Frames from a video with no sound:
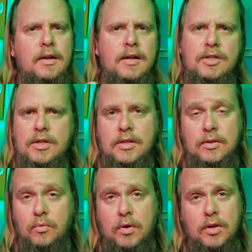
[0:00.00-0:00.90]
It's
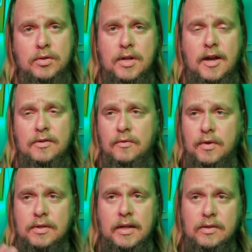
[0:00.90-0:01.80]
just one of those knives. It
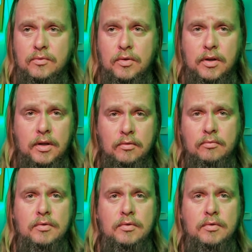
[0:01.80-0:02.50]
feels like it's really